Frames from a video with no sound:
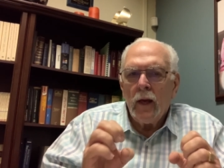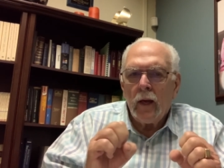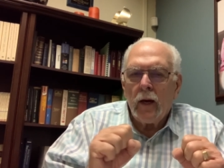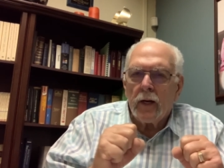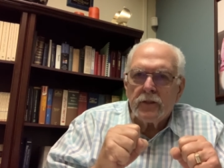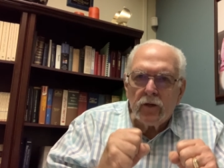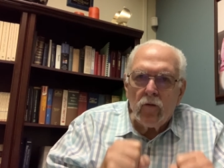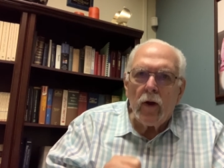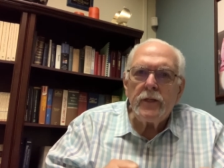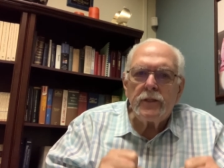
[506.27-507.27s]
God's
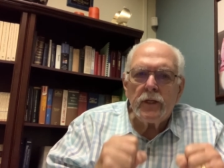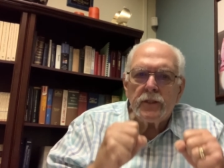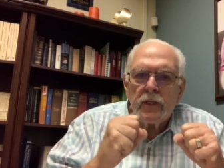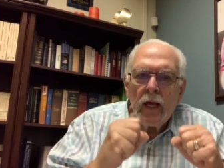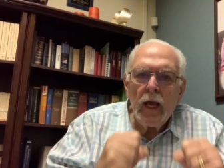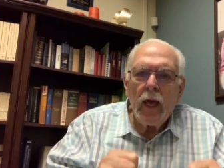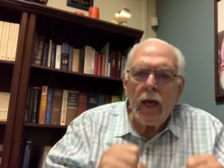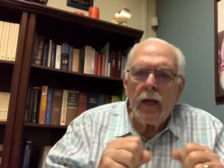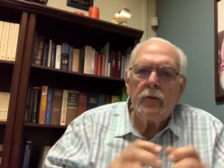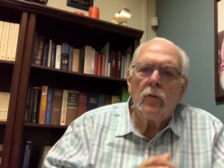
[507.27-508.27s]
gracious
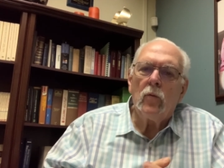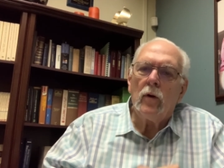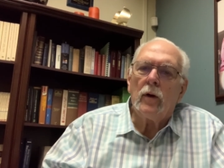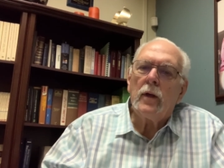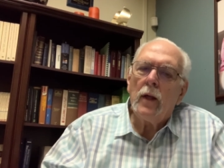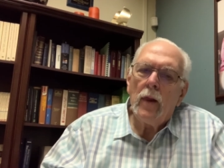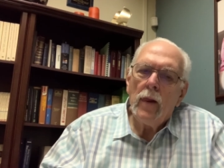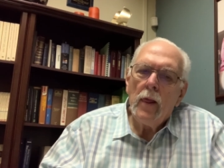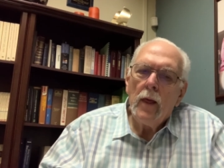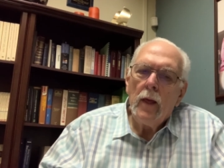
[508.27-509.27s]
hand at work.
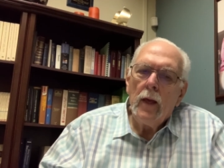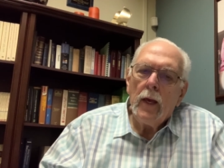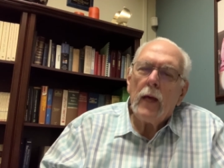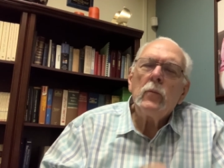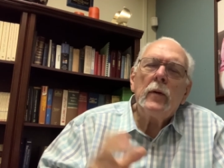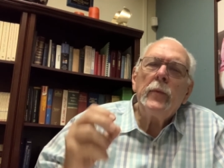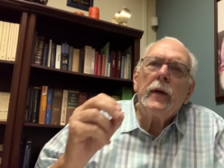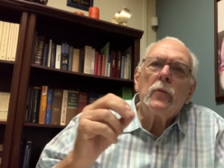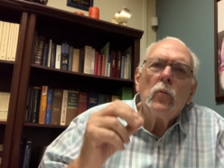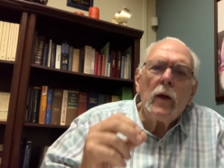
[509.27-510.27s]
And when we
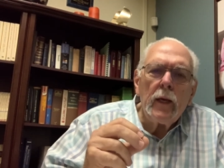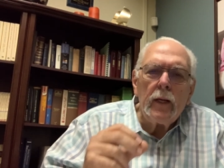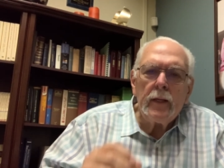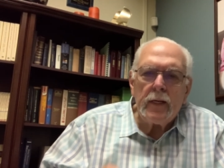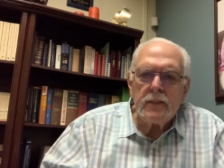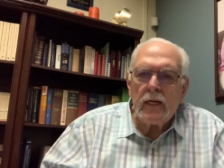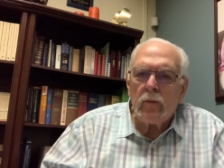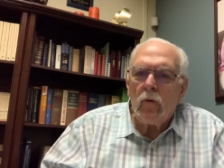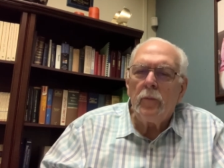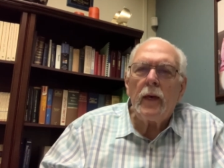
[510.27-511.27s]
can recognize that,
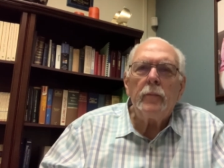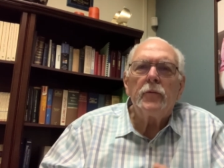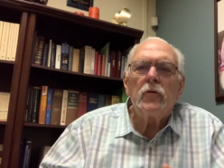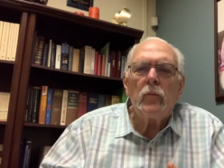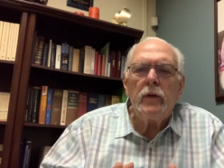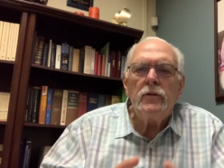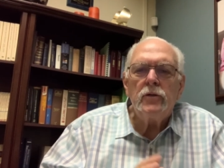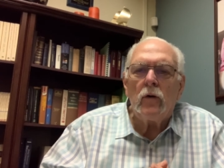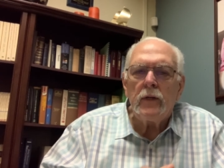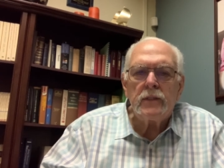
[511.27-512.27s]
we'll be able to
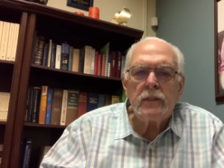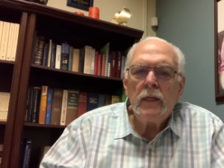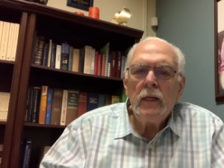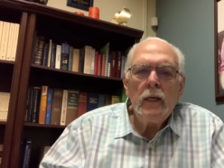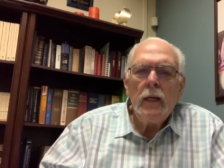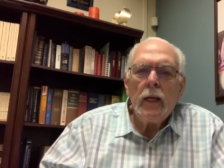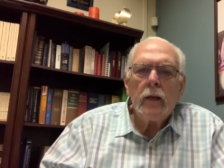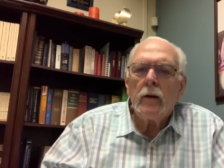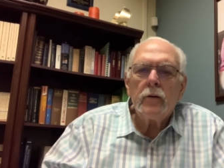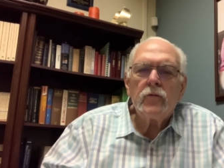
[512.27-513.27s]
rejoice
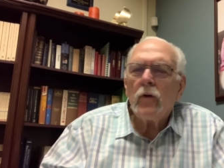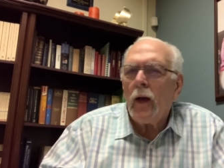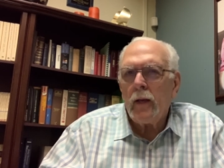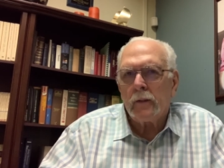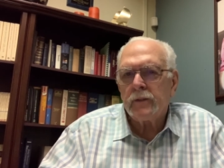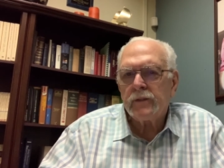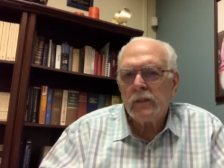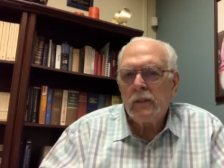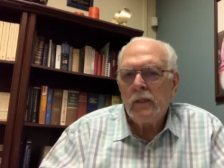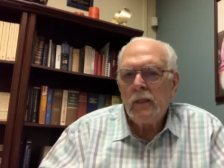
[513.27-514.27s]
in our trials.
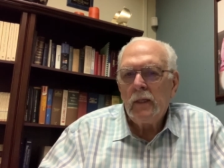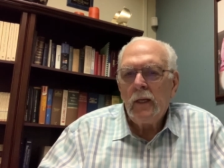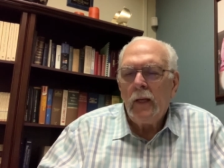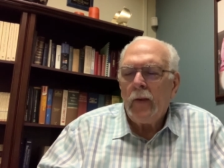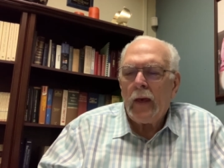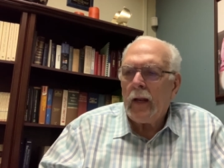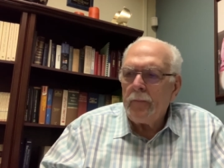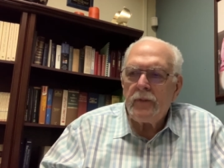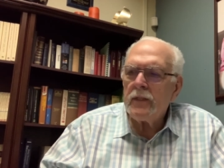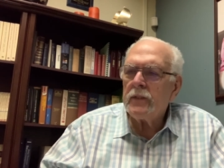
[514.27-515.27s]
And I'm
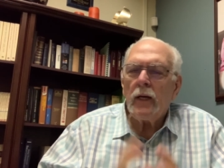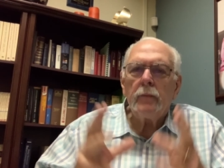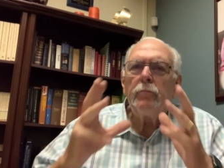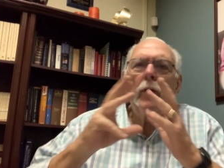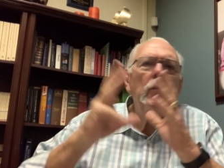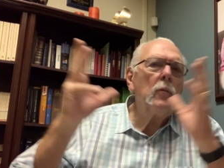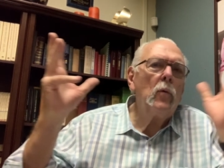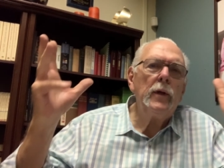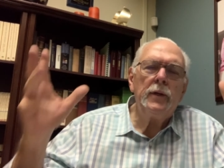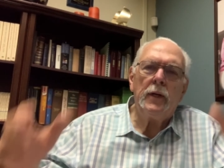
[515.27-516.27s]
just not blowing
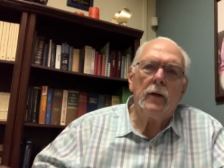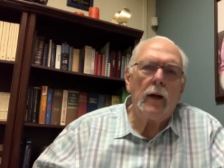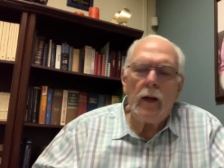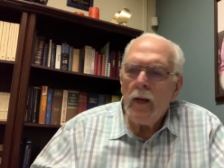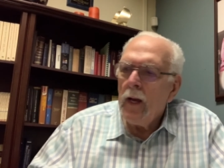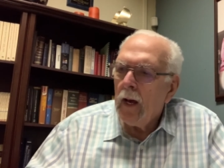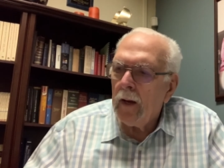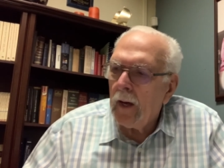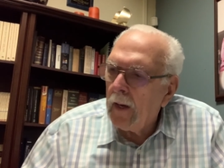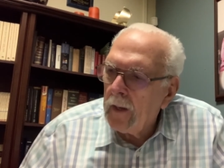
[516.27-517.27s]
wind here. I,
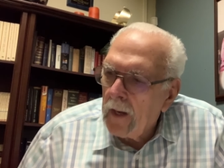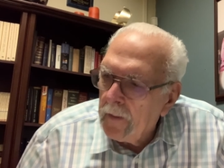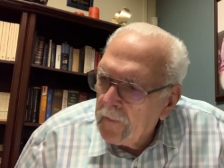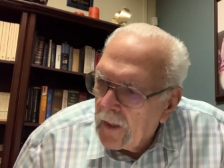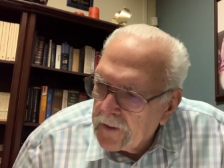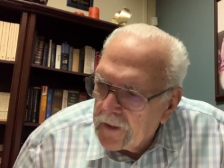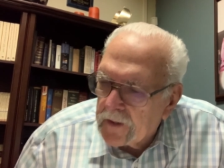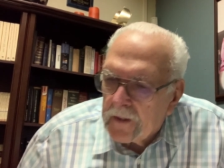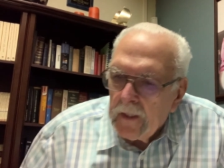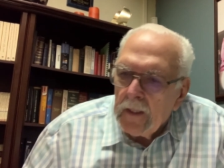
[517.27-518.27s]
I, I'm not
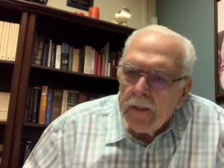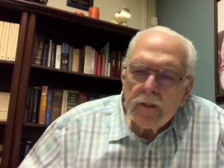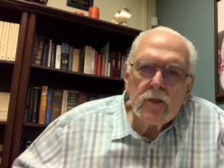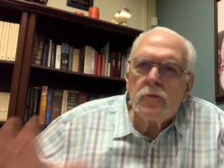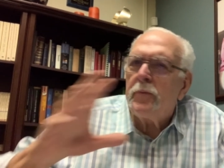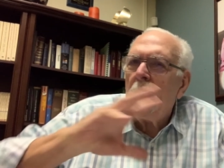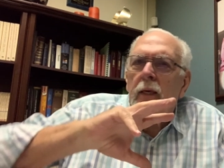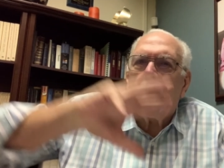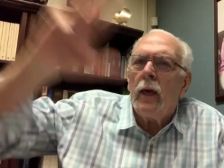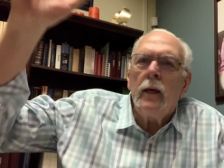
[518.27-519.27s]
just
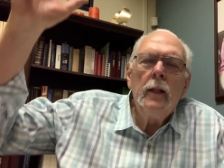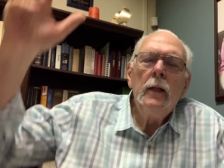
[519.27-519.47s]
speaking,